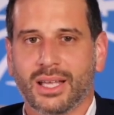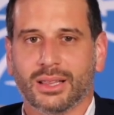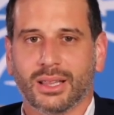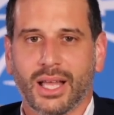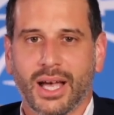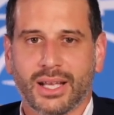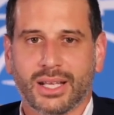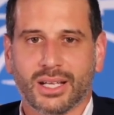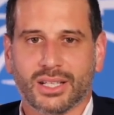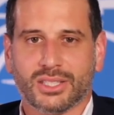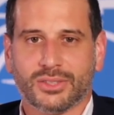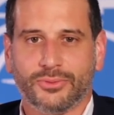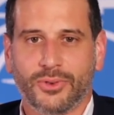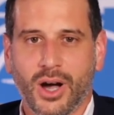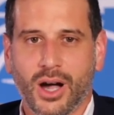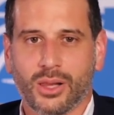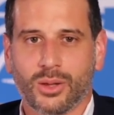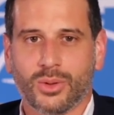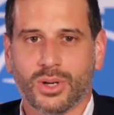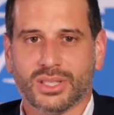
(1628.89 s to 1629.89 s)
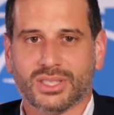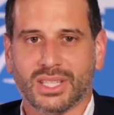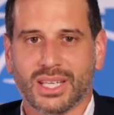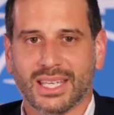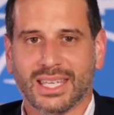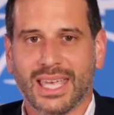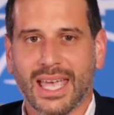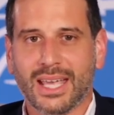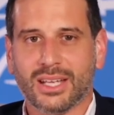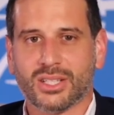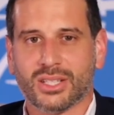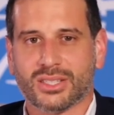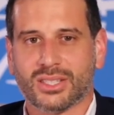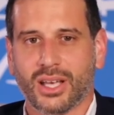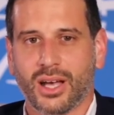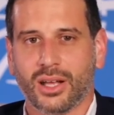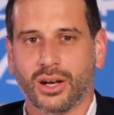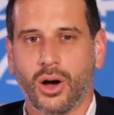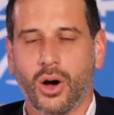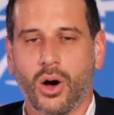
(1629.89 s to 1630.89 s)
Like us, follow us, engage us
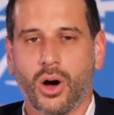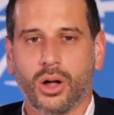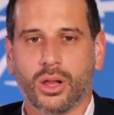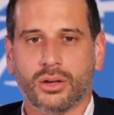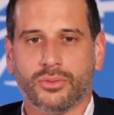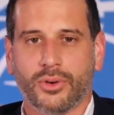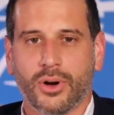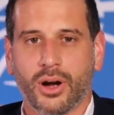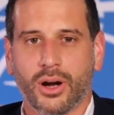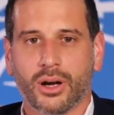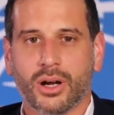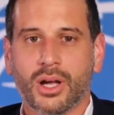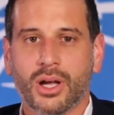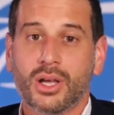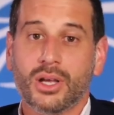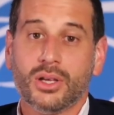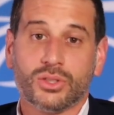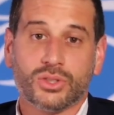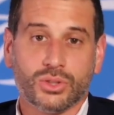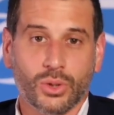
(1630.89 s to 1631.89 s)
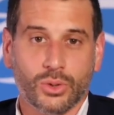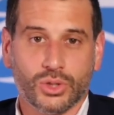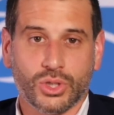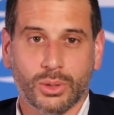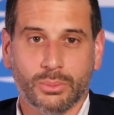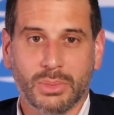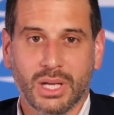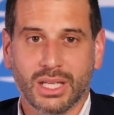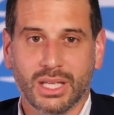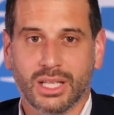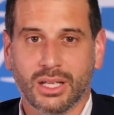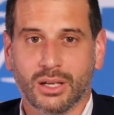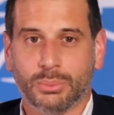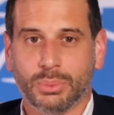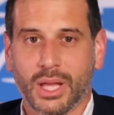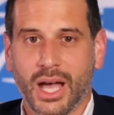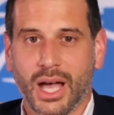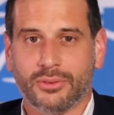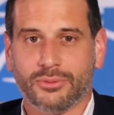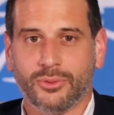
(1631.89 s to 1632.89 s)
on all of our social media
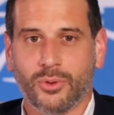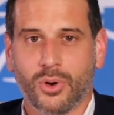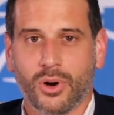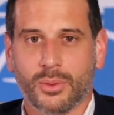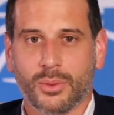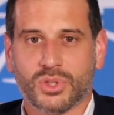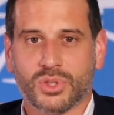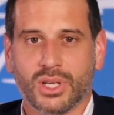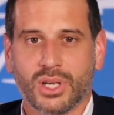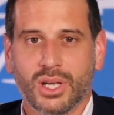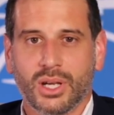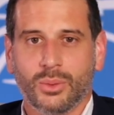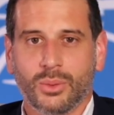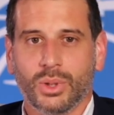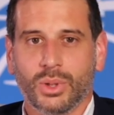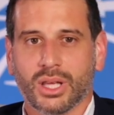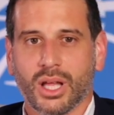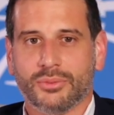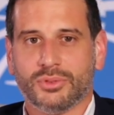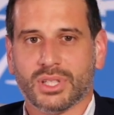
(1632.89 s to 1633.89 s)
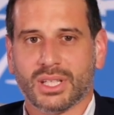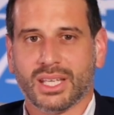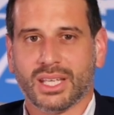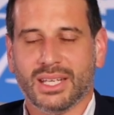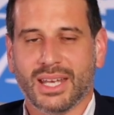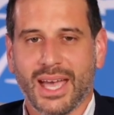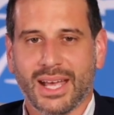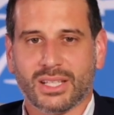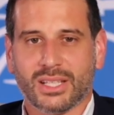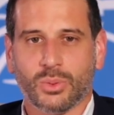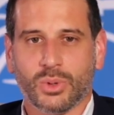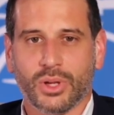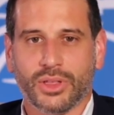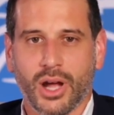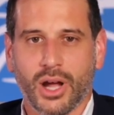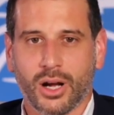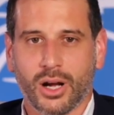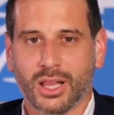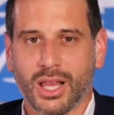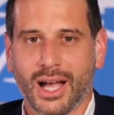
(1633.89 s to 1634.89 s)
platforms. We'd love to connect with
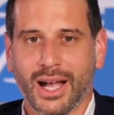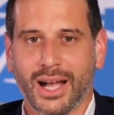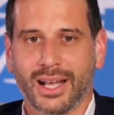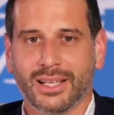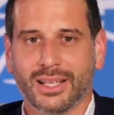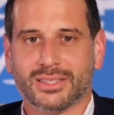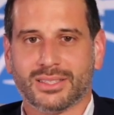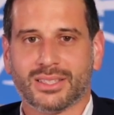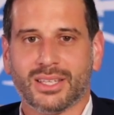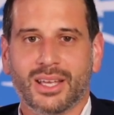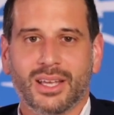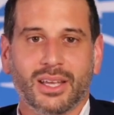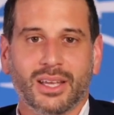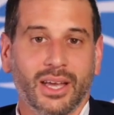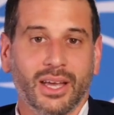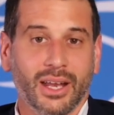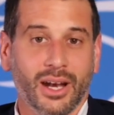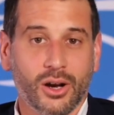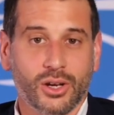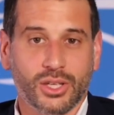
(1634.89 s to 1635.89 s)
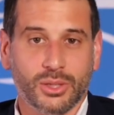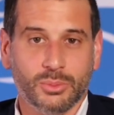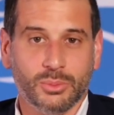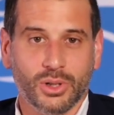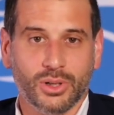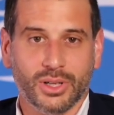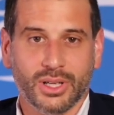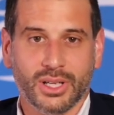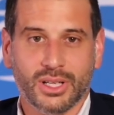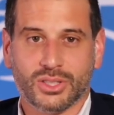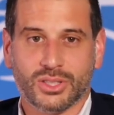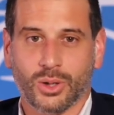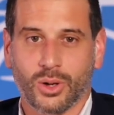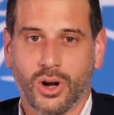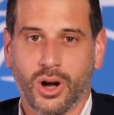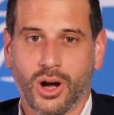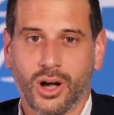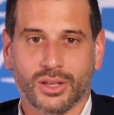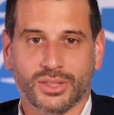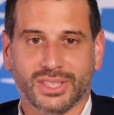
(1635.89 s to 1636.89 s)
our clients and our community. So
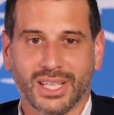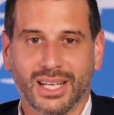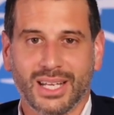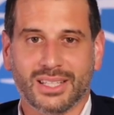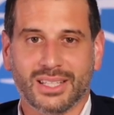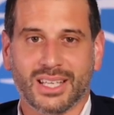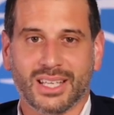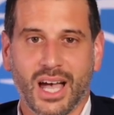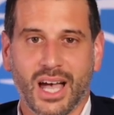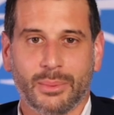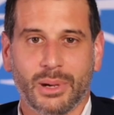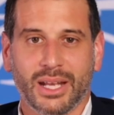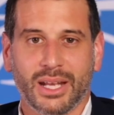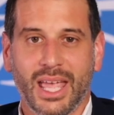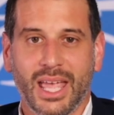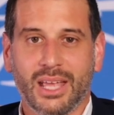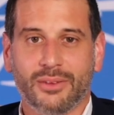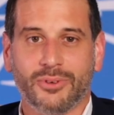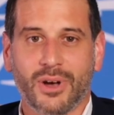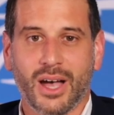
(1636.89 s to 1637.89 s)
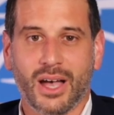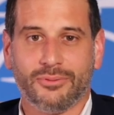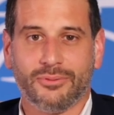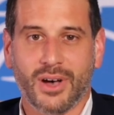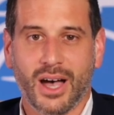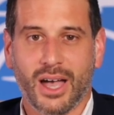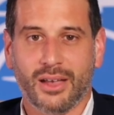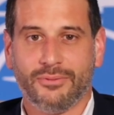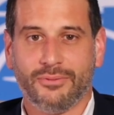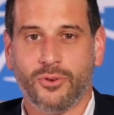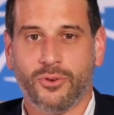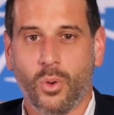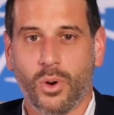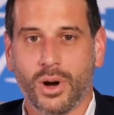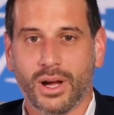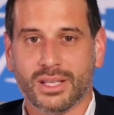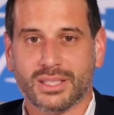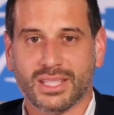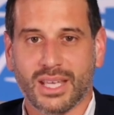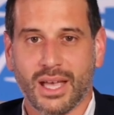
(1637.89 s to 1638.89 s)
call us anytime at
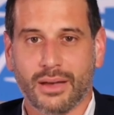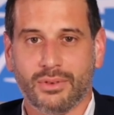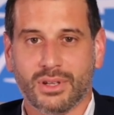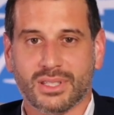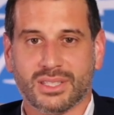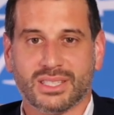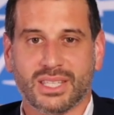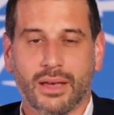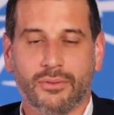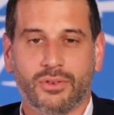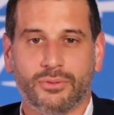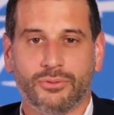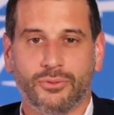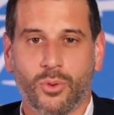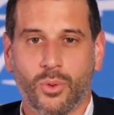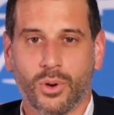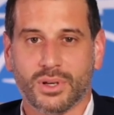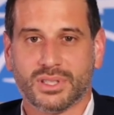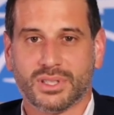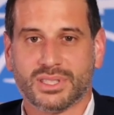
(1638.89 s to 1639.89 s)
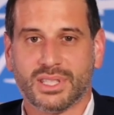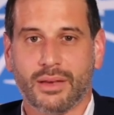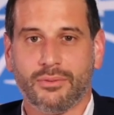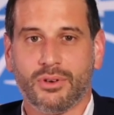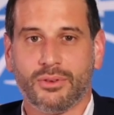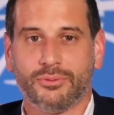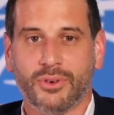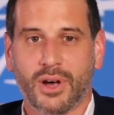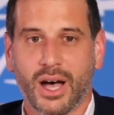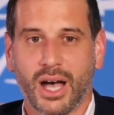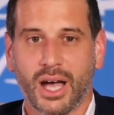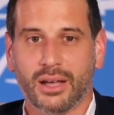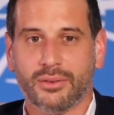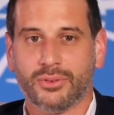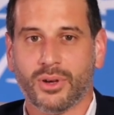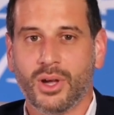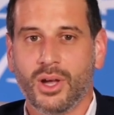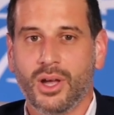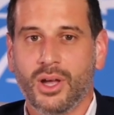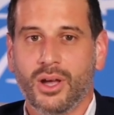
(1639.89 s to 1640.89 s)

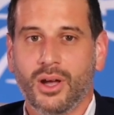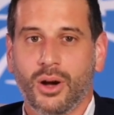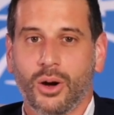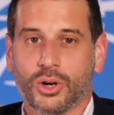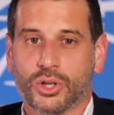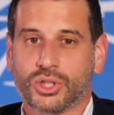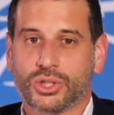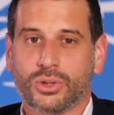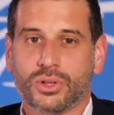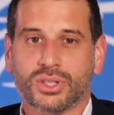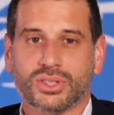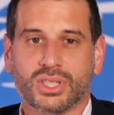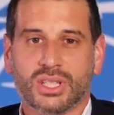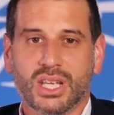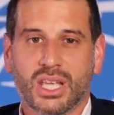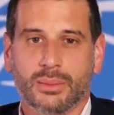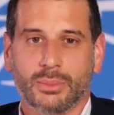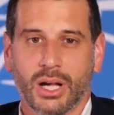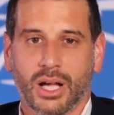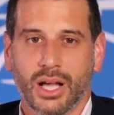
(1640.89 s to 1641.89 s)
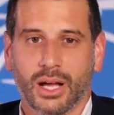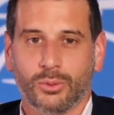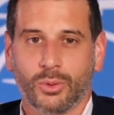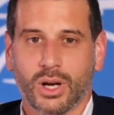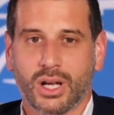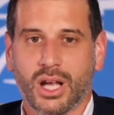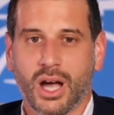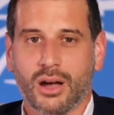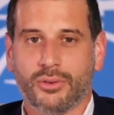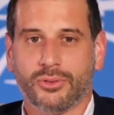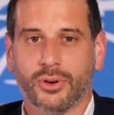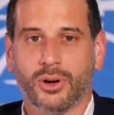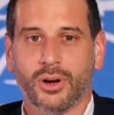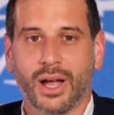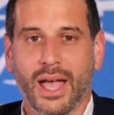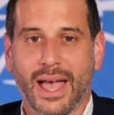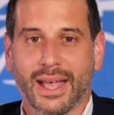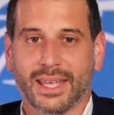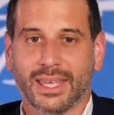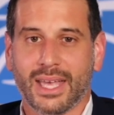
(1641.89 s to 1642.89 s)
855-487-7475 or shoot us an email at
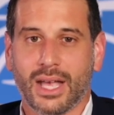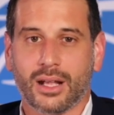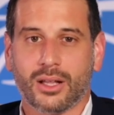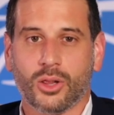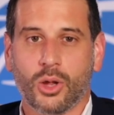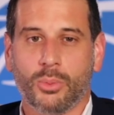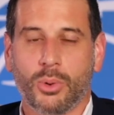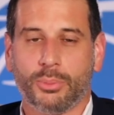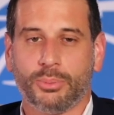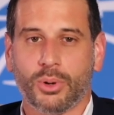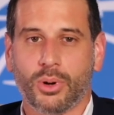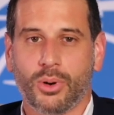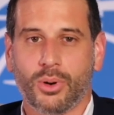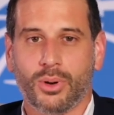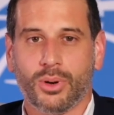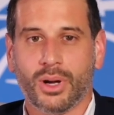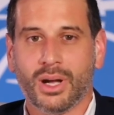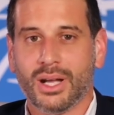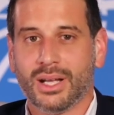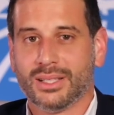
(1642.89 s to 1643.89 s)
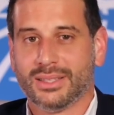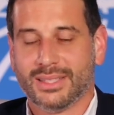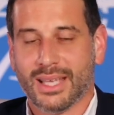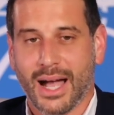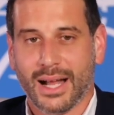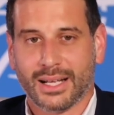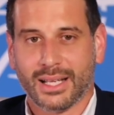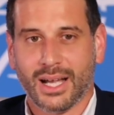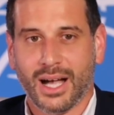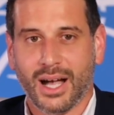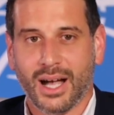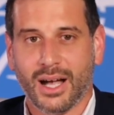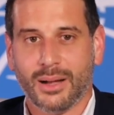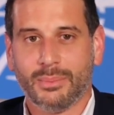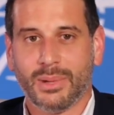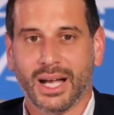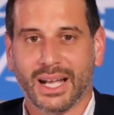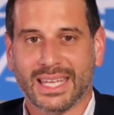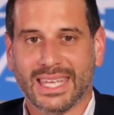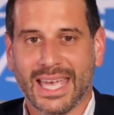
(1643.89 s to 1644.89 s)

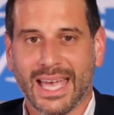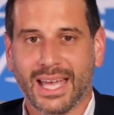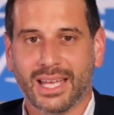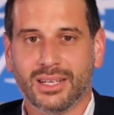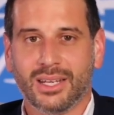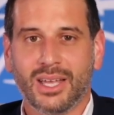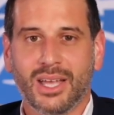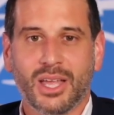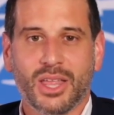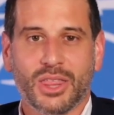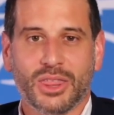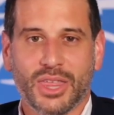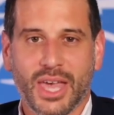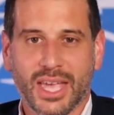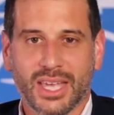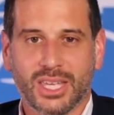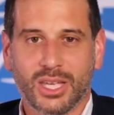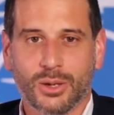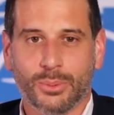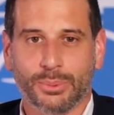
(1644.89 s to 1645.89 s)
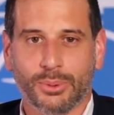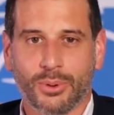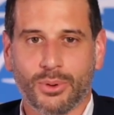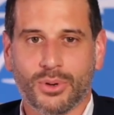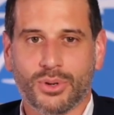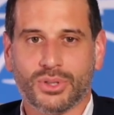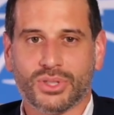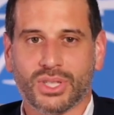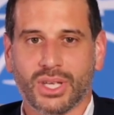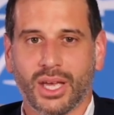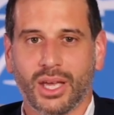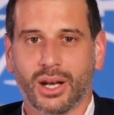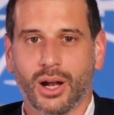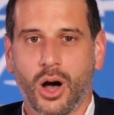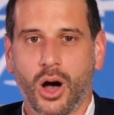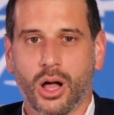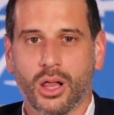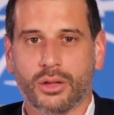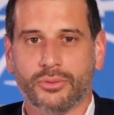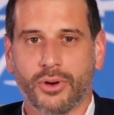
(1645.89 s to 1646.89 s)
recover@getglobalpro.com. Again, thank you, Bruce, and
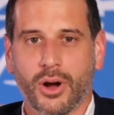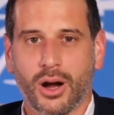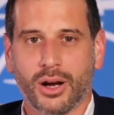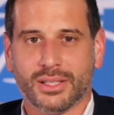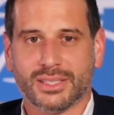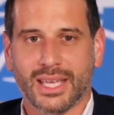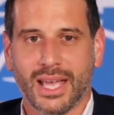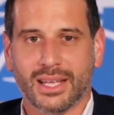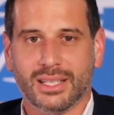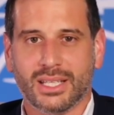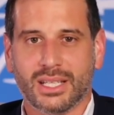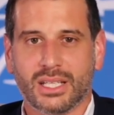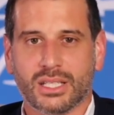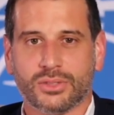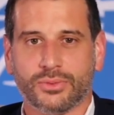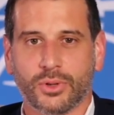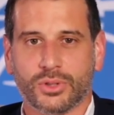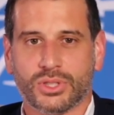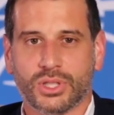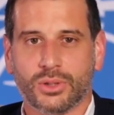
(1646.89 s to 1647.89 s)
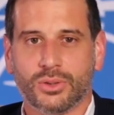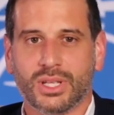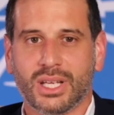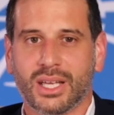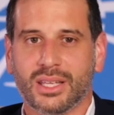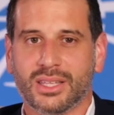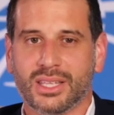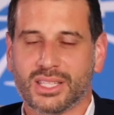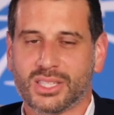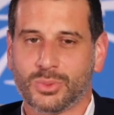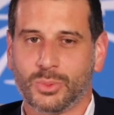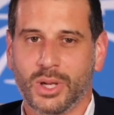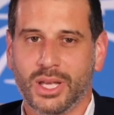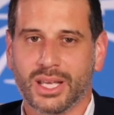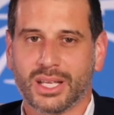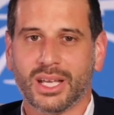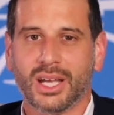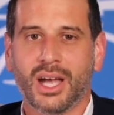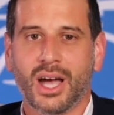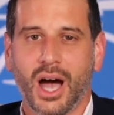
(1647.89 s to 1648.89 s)
all of our attendees for tuning in this
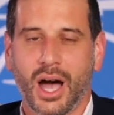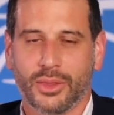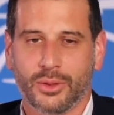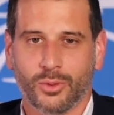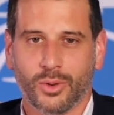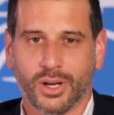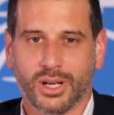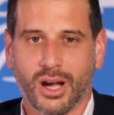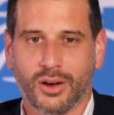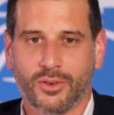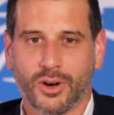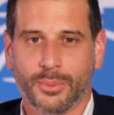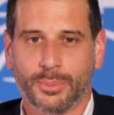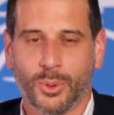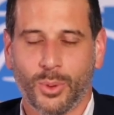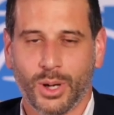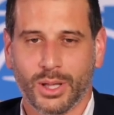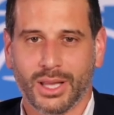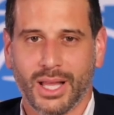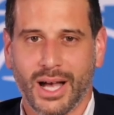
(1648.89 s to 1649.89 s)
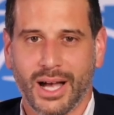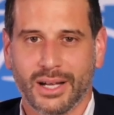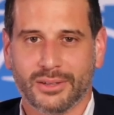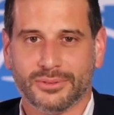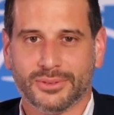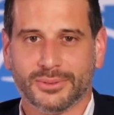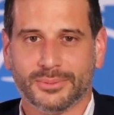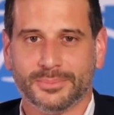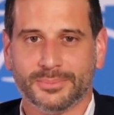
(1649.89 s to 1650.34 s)
week on the Recovery Report Live.